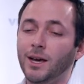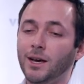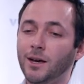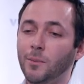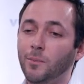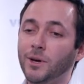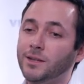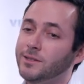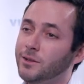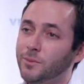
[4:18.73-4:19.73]
Uh, but
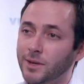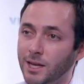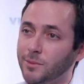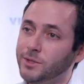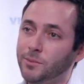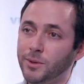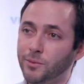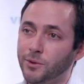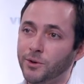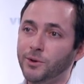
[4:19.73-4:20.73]
it's still being able to be
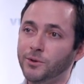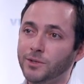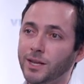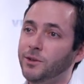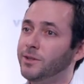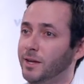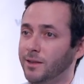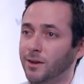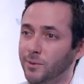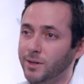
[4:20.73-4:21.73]
produced and you
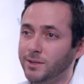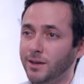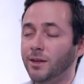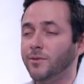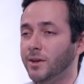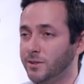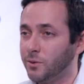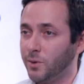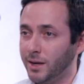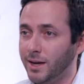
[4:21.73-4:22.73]
take that risk. And if it
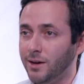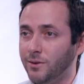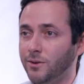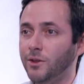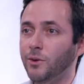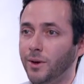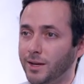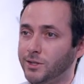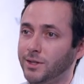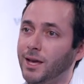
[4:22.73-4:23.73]
doesn't work out, you
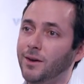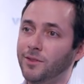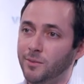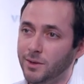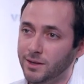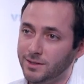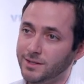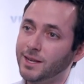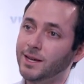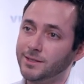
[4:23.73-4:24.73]
actually have the ability to
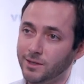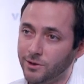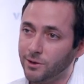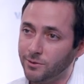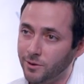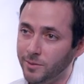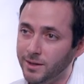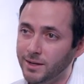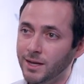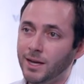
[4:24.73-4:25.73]
test and learn from
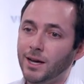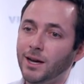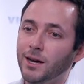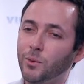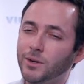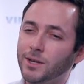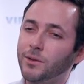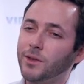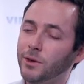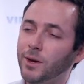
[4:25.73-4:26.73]
it. Uh, whereas I
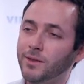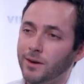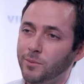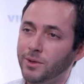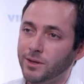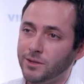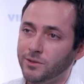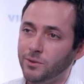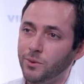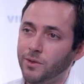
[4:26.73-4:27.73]
don't think you had that ability
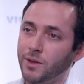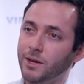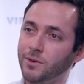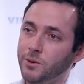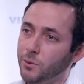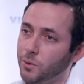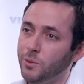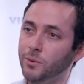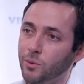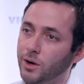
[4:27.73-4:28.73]
to with kind of a
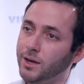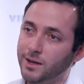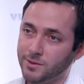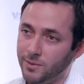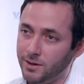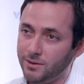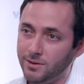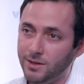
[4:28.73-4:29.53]
normal broadcast model.